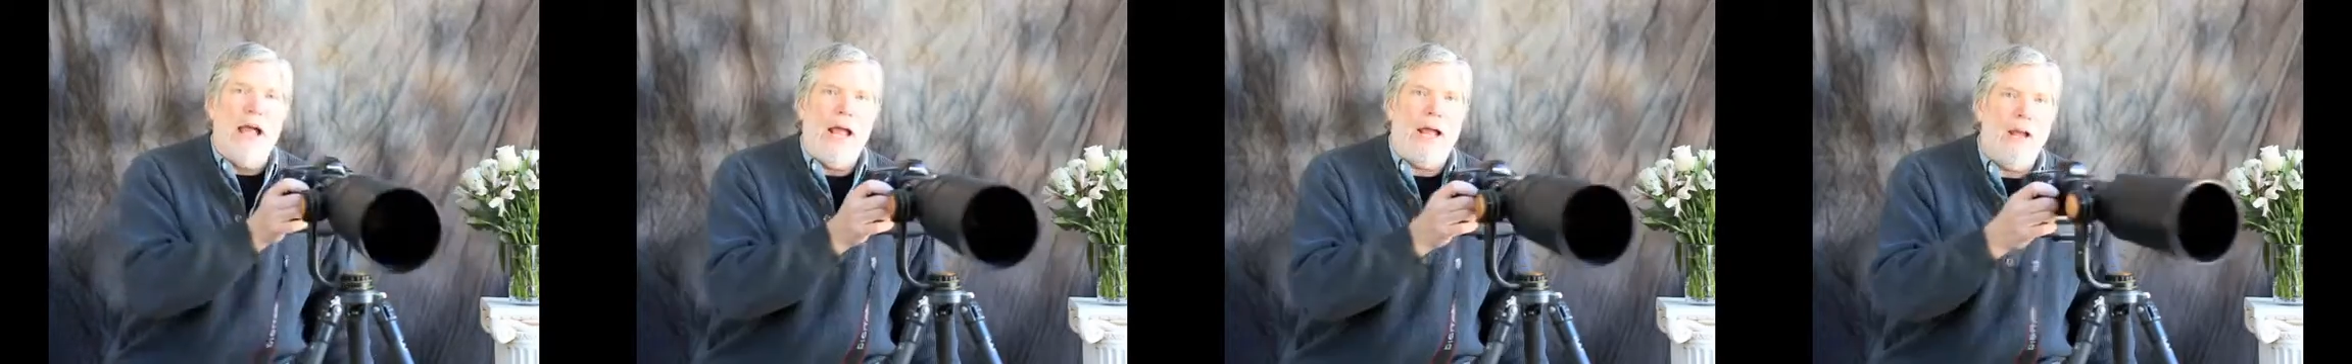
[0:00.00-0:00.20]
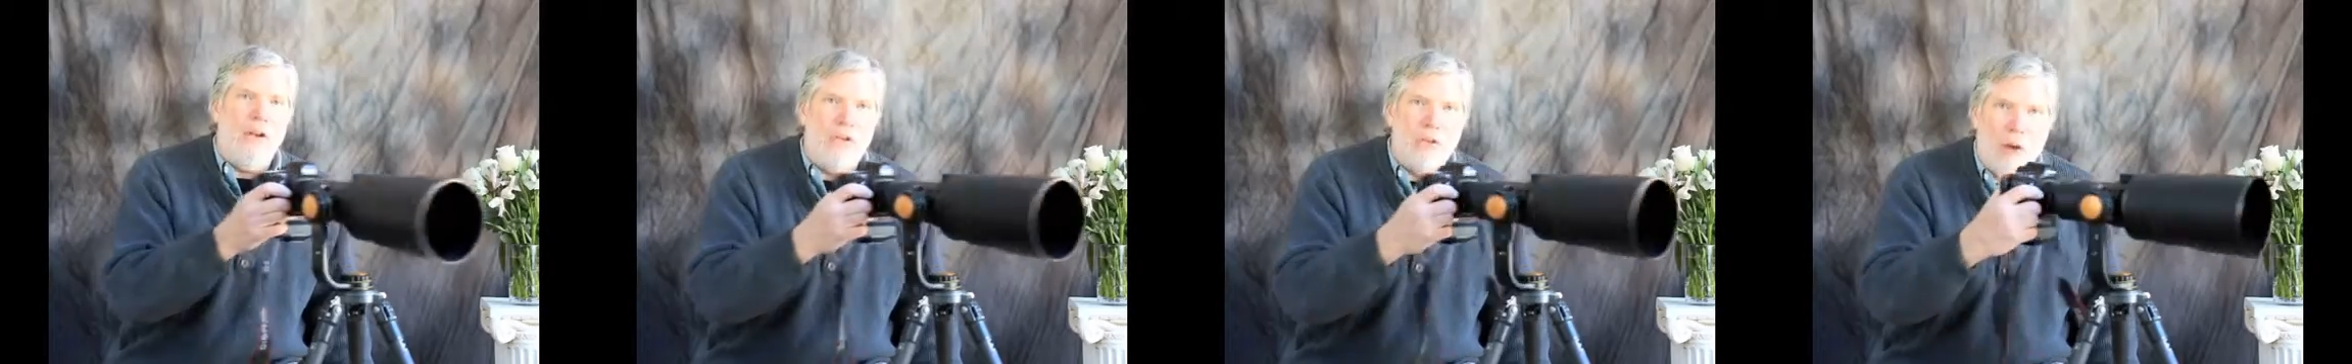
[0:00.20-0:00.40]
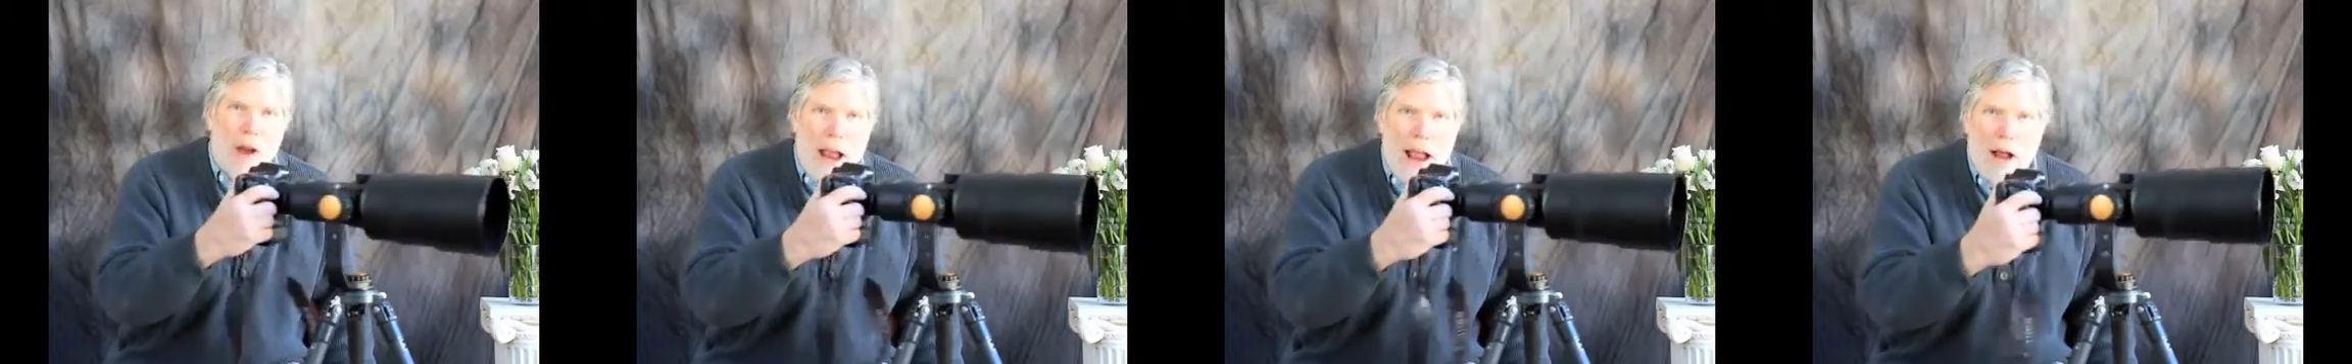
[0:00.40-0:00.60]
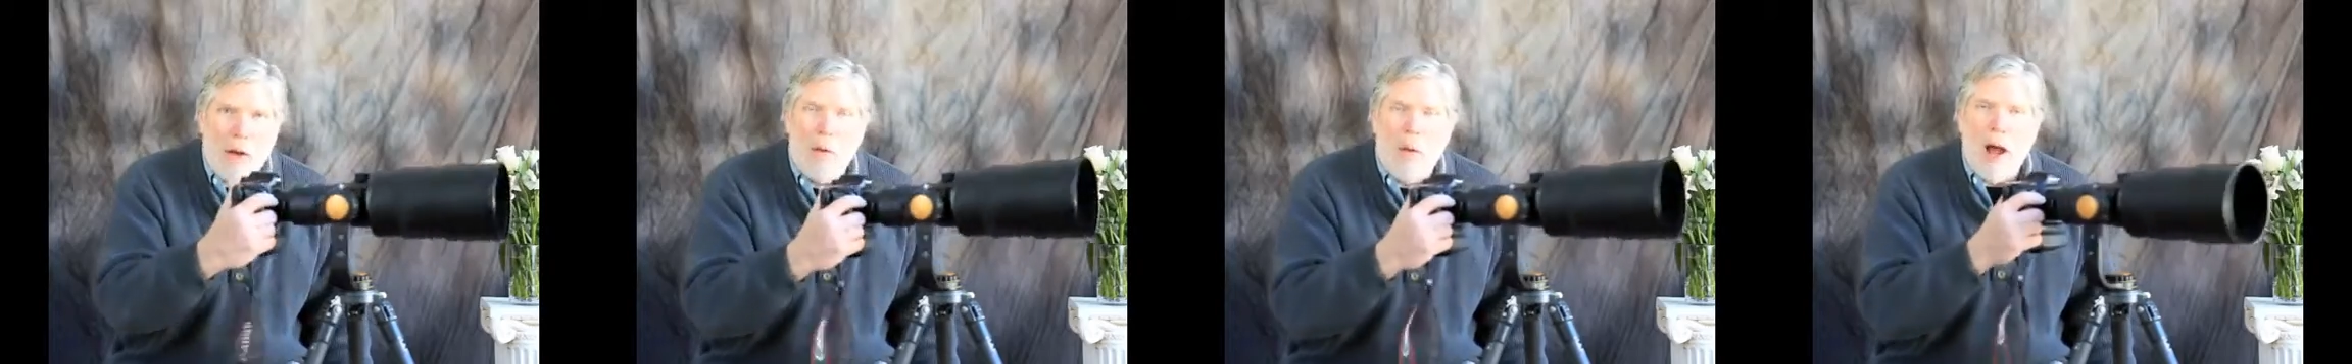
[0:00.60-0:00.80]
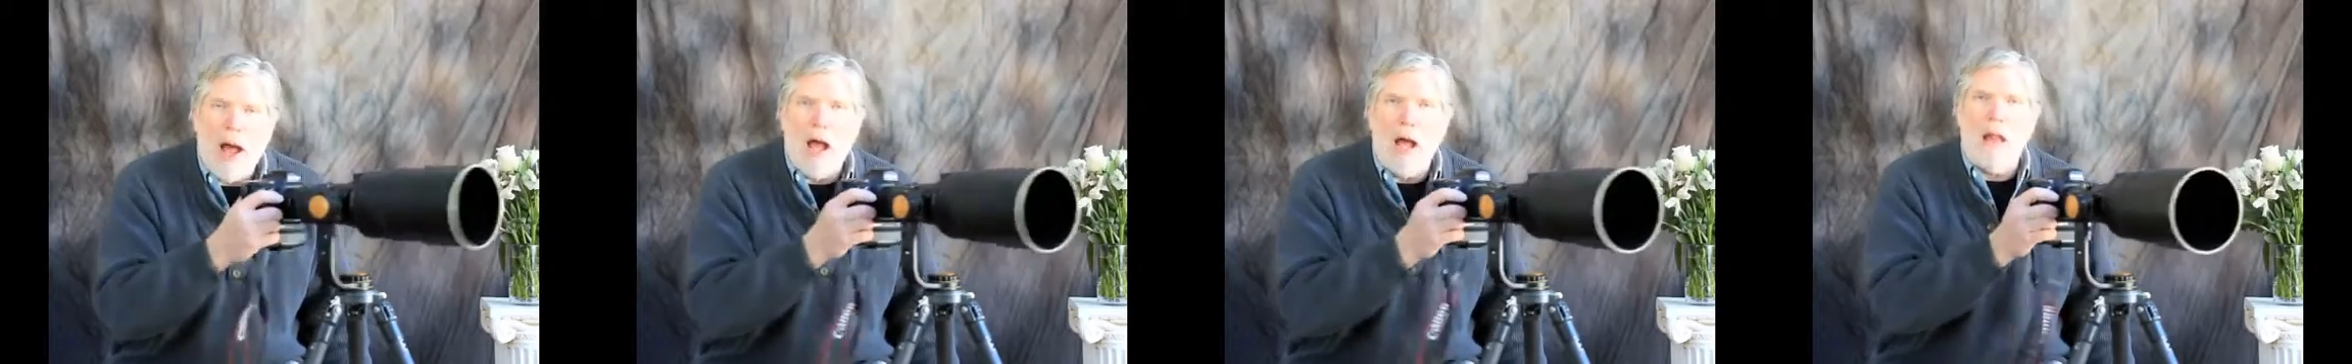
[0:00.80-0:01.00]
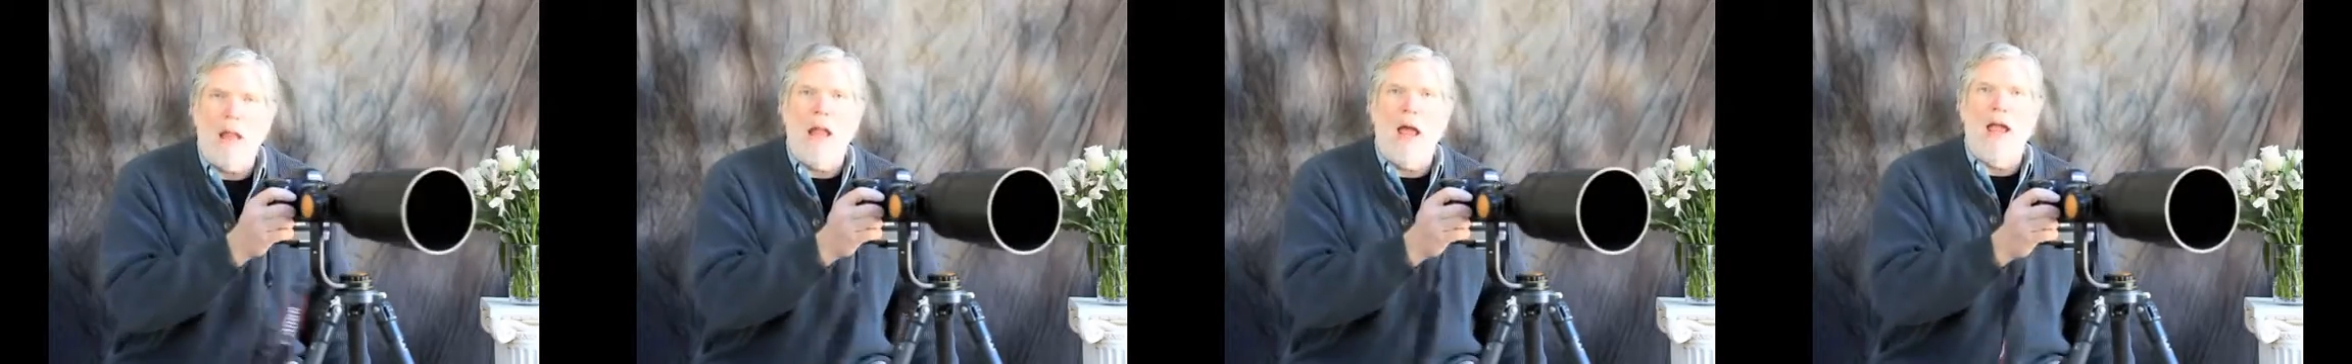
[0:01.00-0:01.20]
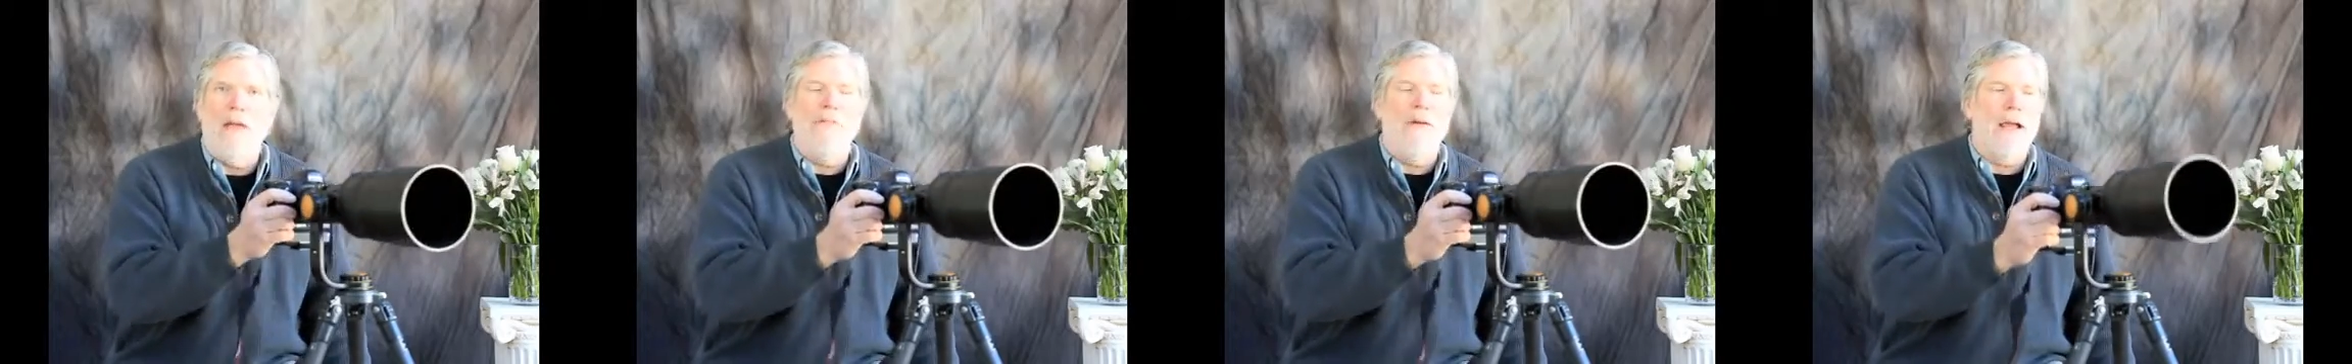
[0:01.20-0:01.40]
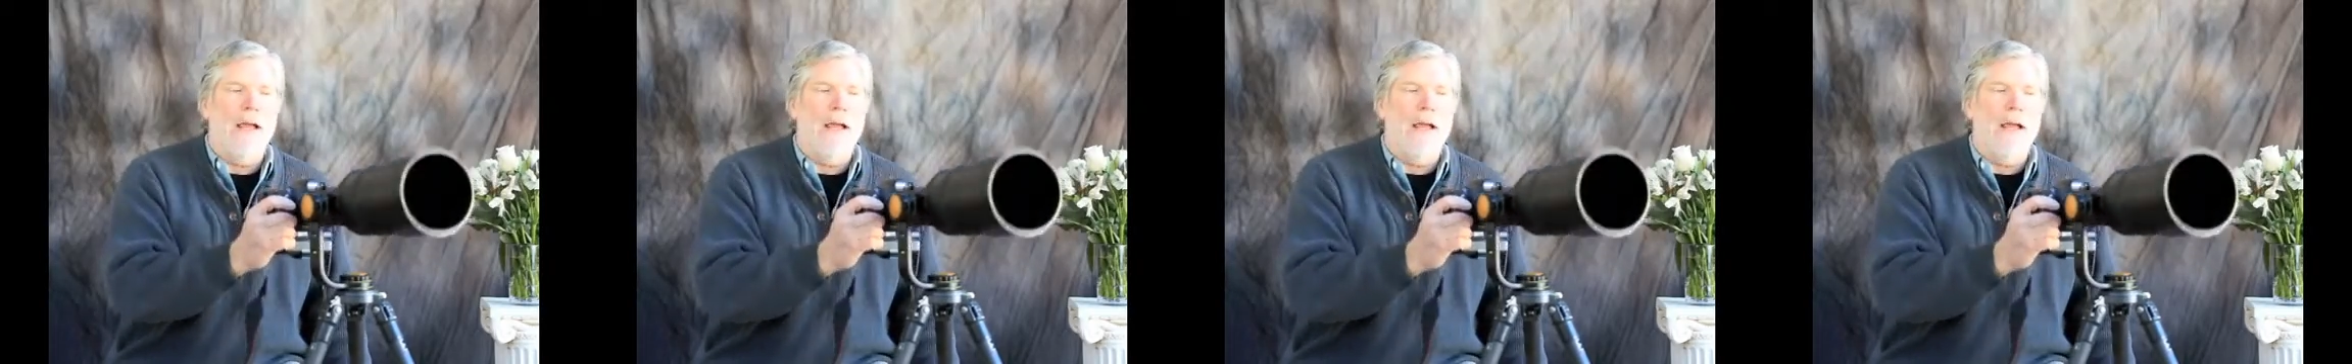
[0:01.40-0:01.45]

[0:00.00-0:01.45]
I can track wildlife,